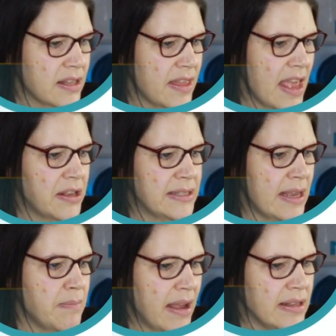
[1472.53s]
there you can
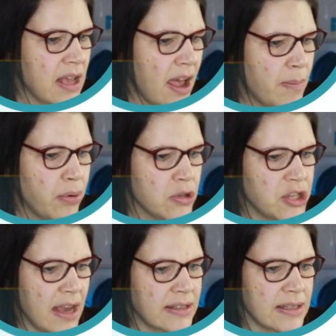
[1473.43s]
see my entire
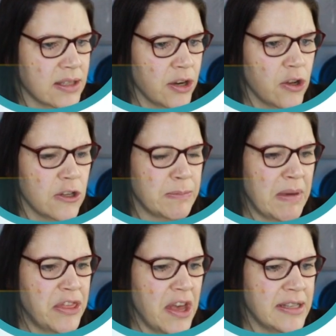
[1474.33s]
project. It's going to cost
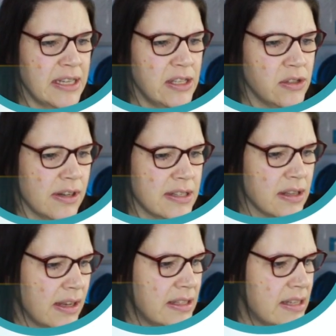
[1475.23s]
me
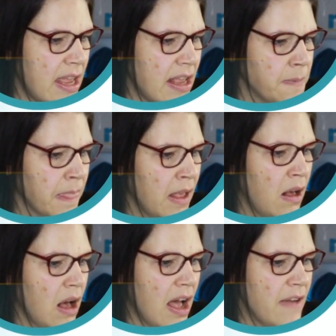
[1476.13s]
$13.90.
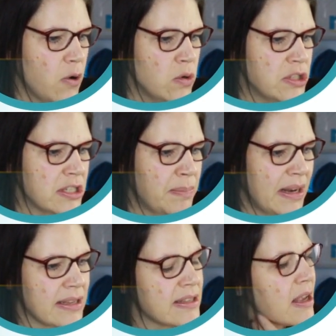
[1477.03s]
I've ordered a
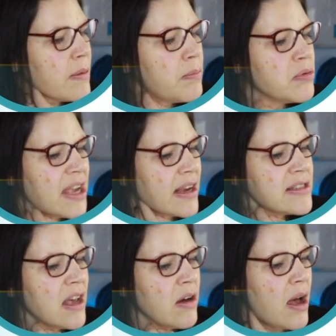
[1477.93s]
plastic
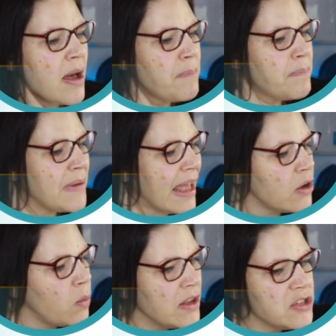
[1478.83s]
protector, a
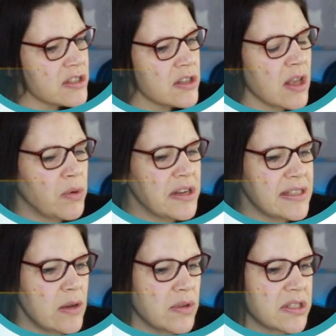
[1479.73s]
blank one, just because I want to
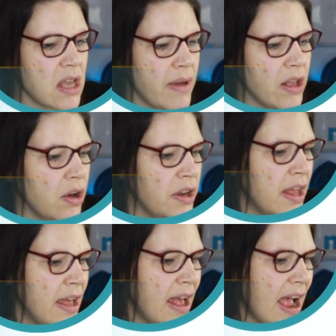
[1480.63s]
see what's going on,
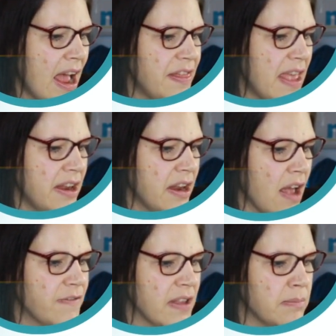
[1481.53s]
and then
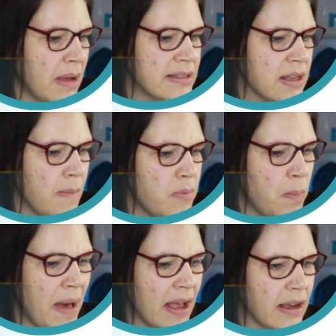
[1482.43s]
I've done my sample
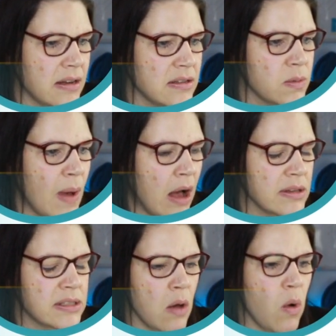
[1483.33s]
pack as
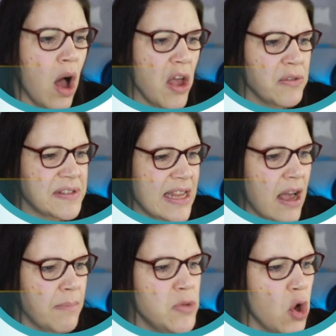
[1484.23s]
well. So I obviously
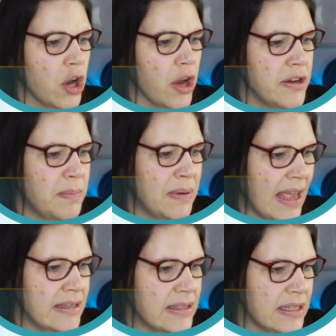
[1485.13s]
am not going to
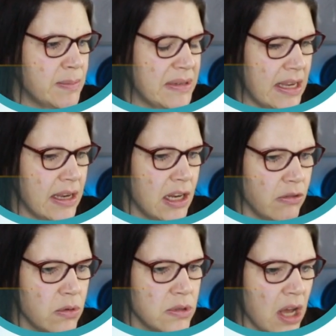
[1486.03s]
place this
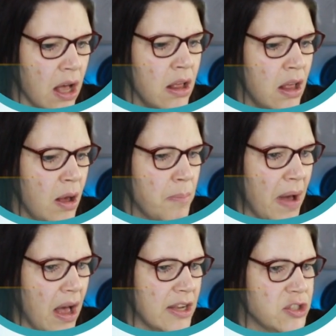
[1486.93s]
particular order,
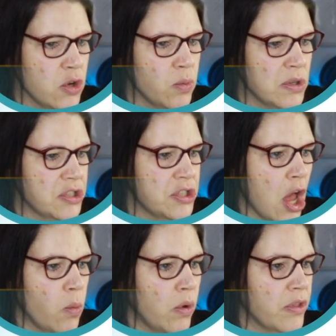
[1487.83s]
but I do want to
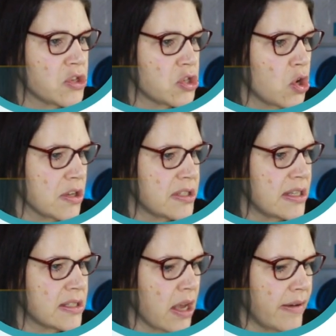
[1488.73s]
know what the cost
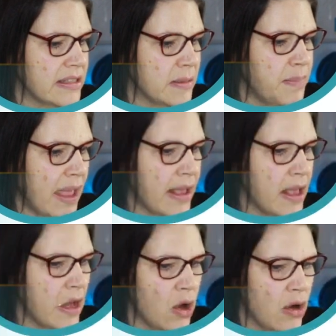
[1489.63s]
is going to
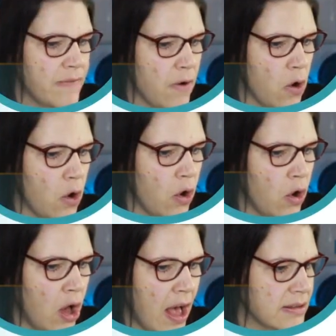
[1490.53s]
be
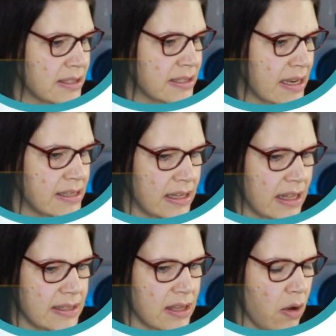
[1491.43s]
for sending
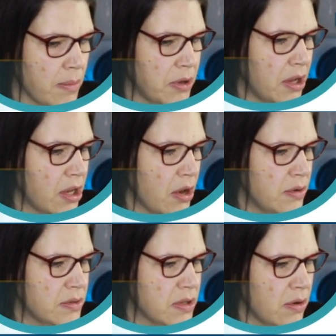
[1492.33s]
this. So I'm going to
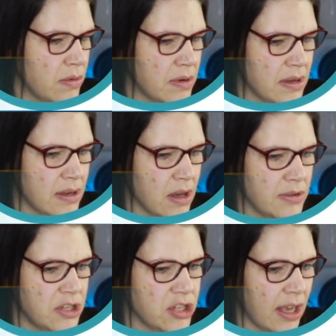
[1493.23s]
go to
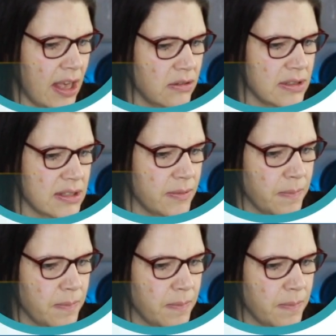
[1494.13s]
checkout.